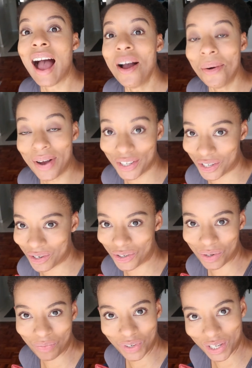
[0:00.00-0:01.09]
I watch
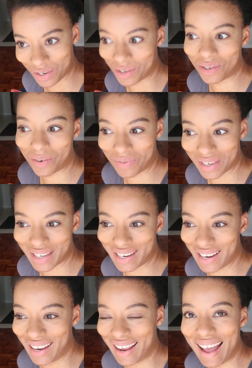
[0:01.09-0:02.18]
YouTube videos,
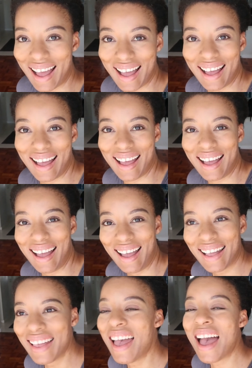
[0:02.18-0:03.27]
obviously.
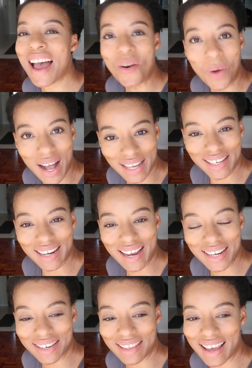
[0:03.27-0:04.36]
And why did
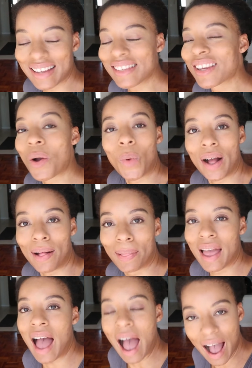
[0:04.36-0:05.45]
I do that?
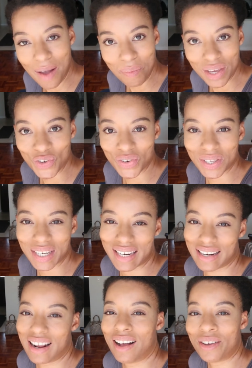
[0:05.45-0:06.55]
Well, I'm interested
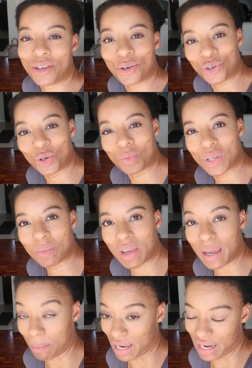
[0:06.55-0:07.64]
in how YouTubers
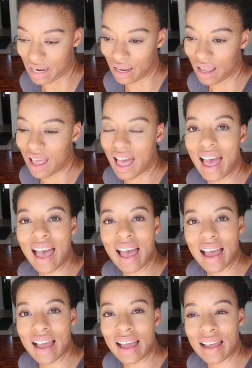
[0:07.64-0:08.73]
make money.
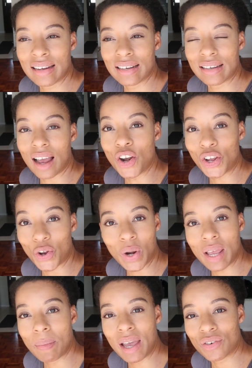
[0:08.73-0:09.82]
And not
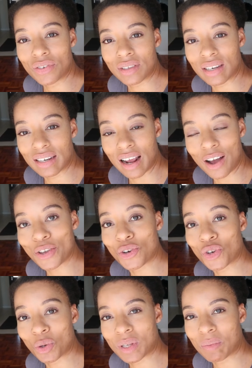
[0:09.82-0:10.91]
only am I interested in how
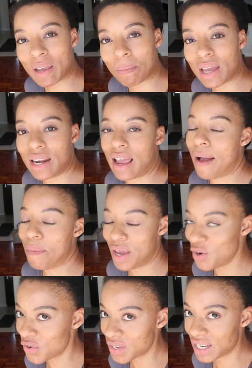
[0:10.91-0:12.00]
YouTubers make money, I'm
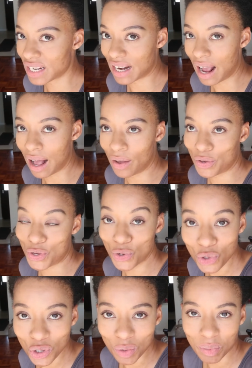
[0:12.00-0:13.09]
interested in how
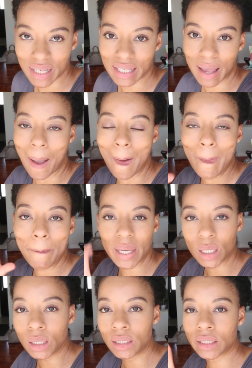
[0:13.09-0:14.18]
YouTubers
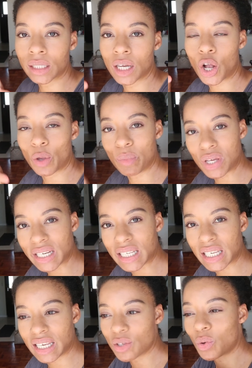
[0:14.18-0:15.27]
build
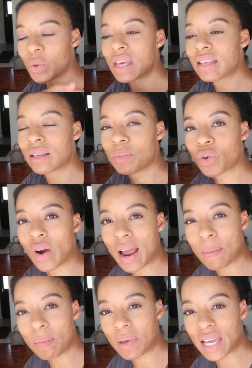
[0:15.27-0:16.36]
communities or their
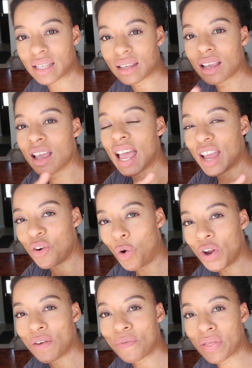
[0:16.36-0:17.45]
subscriber base in
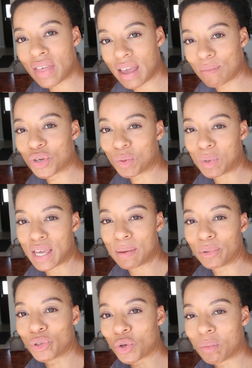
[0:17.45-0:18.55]
order for them to be
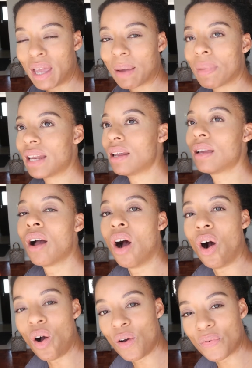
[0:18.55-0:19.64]
able to make money
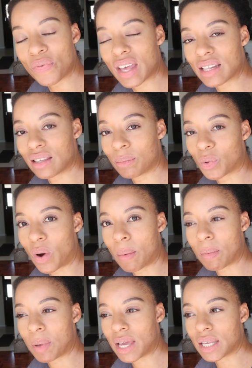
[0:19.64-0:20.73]
off that
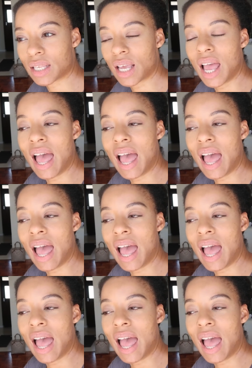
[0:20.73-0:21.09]
subscriber base.